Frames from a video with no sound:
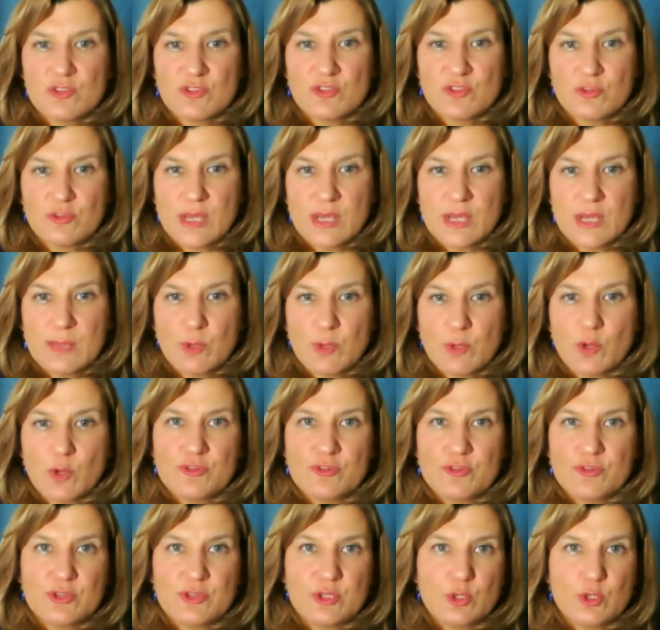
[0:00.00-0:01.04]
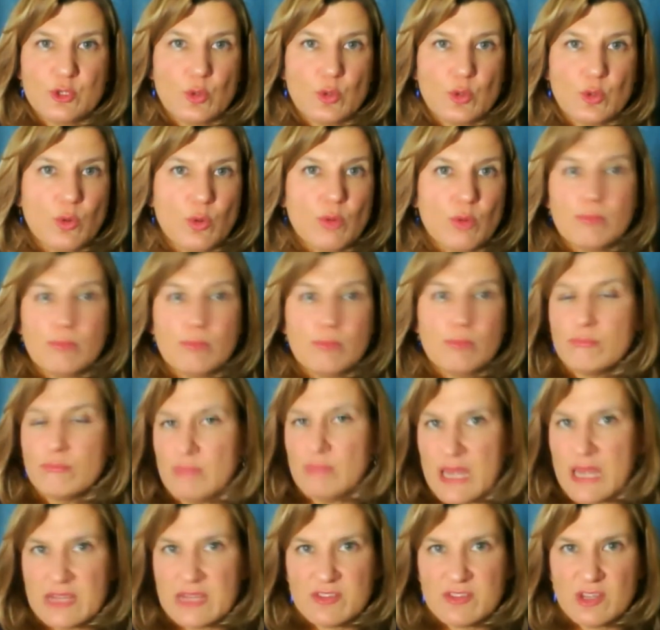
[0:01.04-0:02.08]
stream onto your
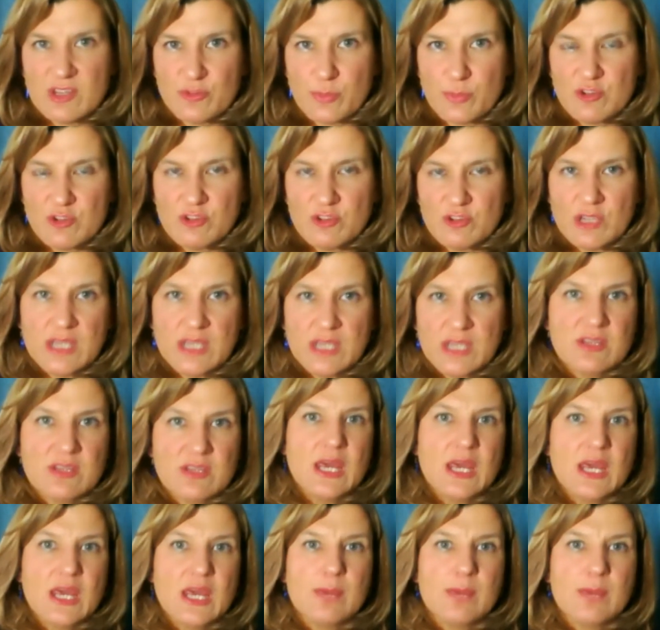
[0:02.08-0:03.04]
Excel spreadsheet